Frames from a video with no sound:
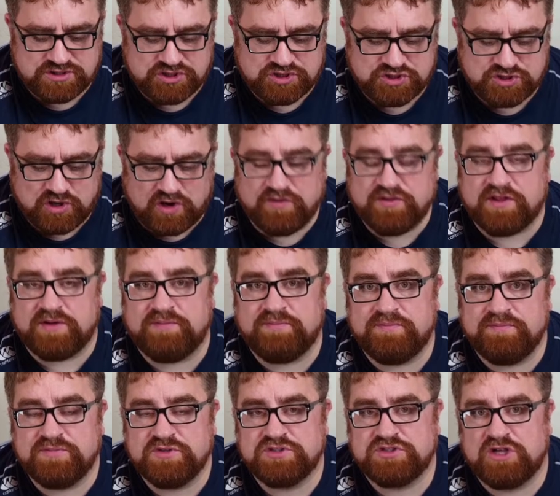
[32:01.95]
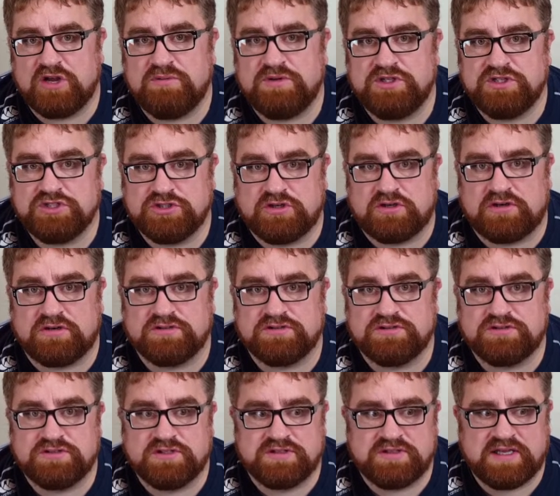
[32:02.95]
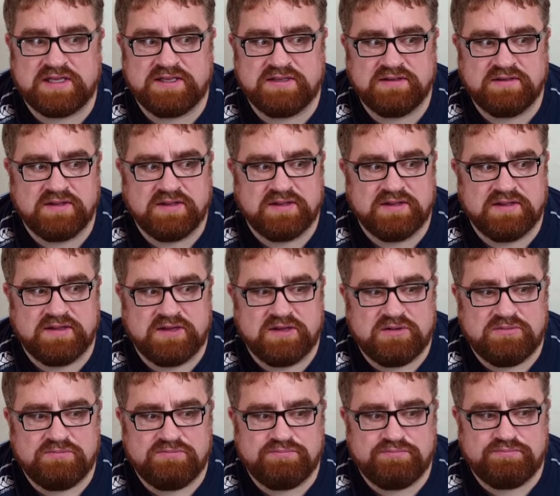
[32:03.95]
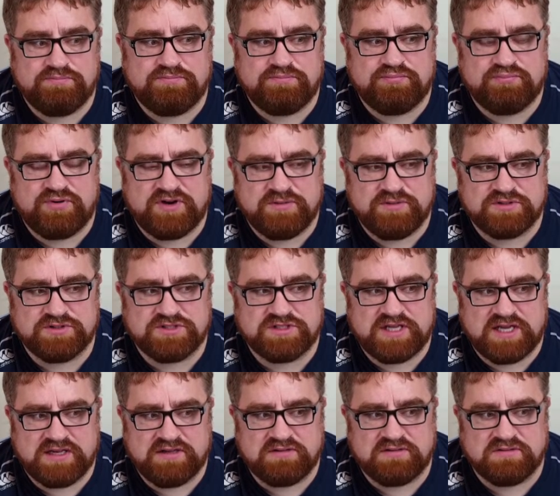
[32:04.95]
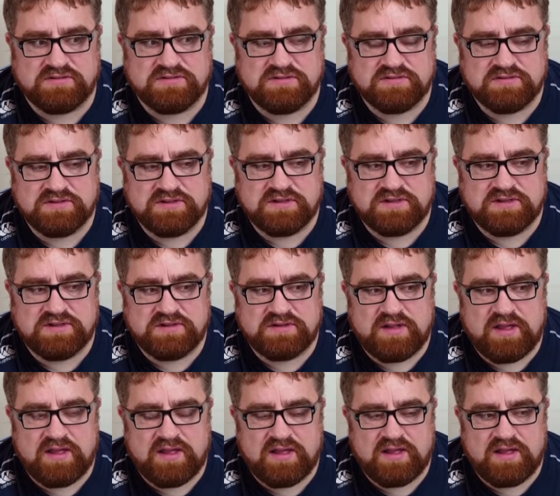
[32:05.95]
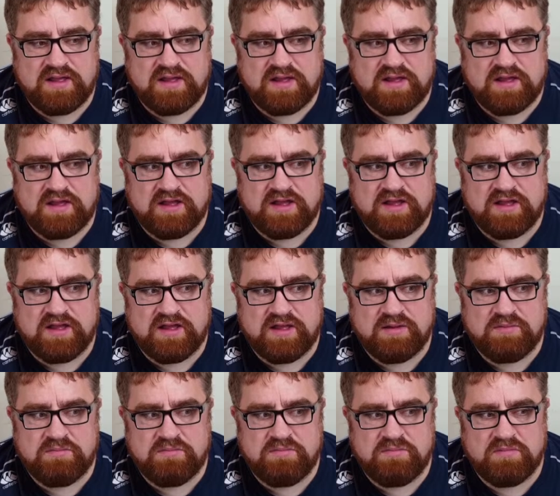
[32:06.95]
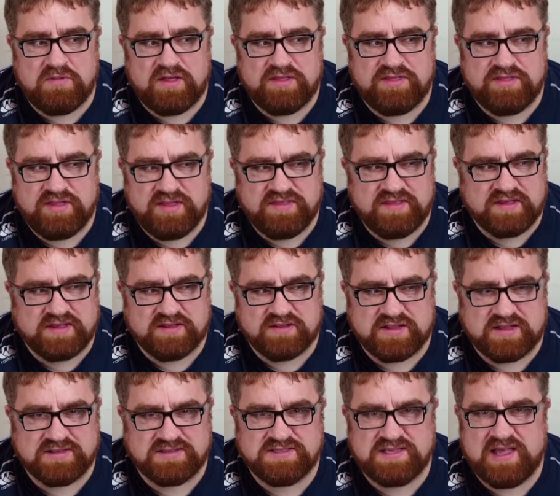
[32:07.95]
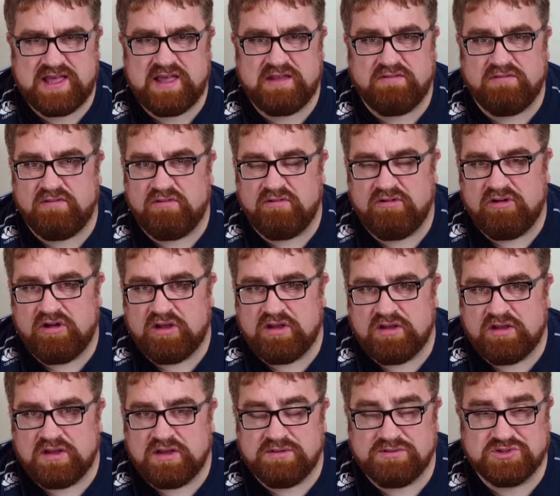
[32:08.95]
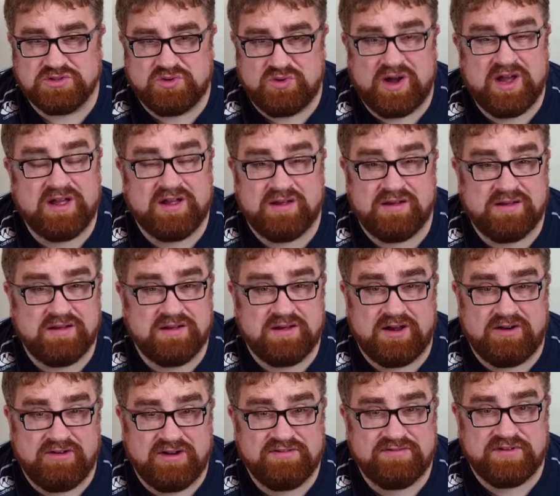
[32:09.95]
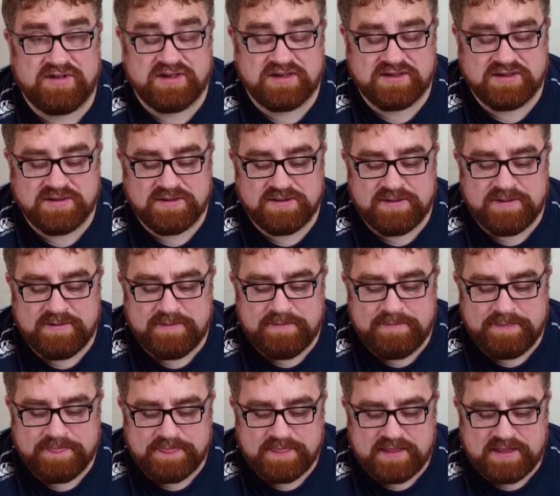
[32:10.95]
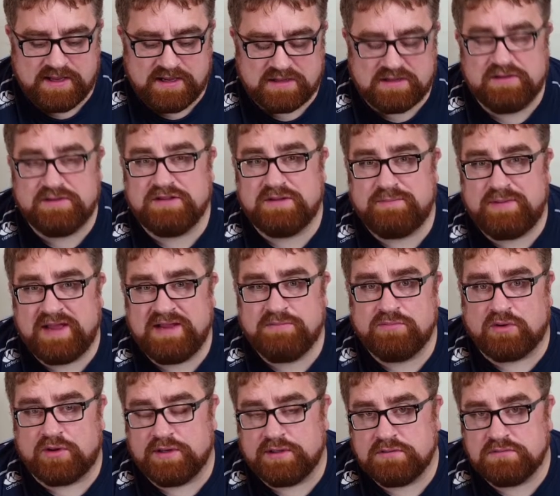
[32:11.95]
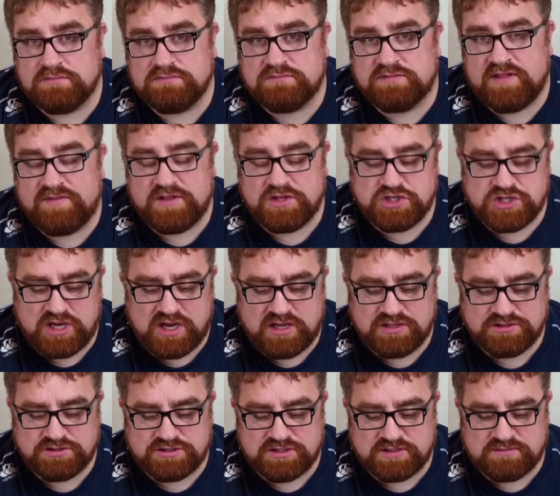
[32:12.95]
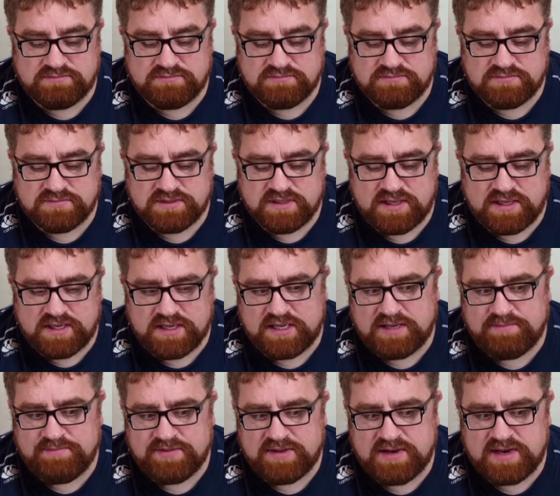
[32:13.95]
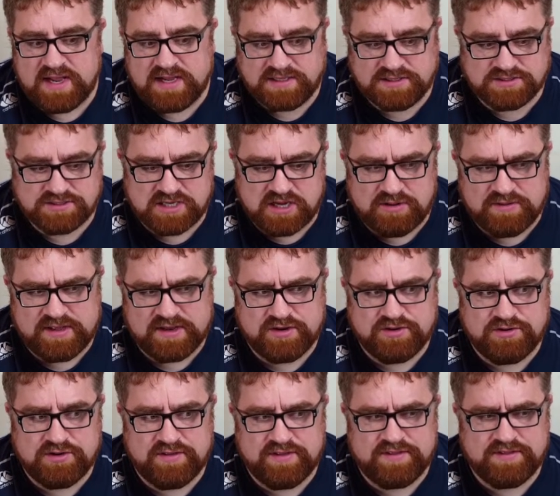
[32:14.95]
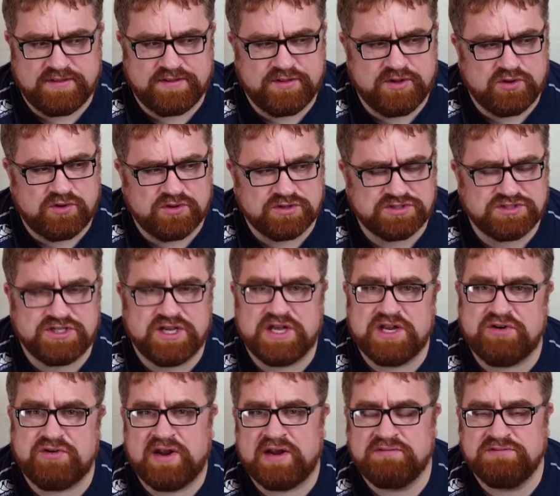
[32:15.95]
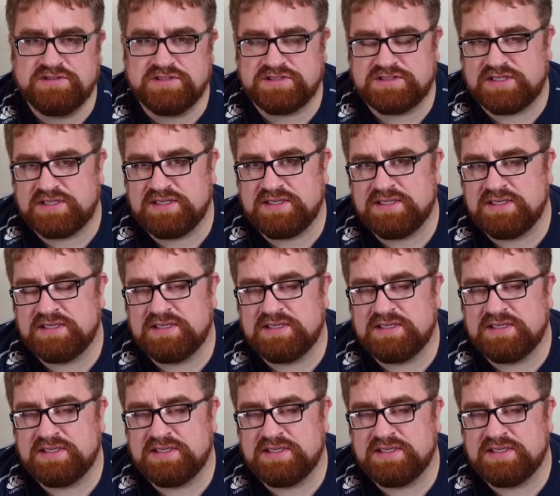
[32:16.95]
shot them with so many shots that they pretty much killed. I think they killed like 10. It was quite horrific, including the pain boy. Then they charged them. The next go, then the orcs turned around, you see,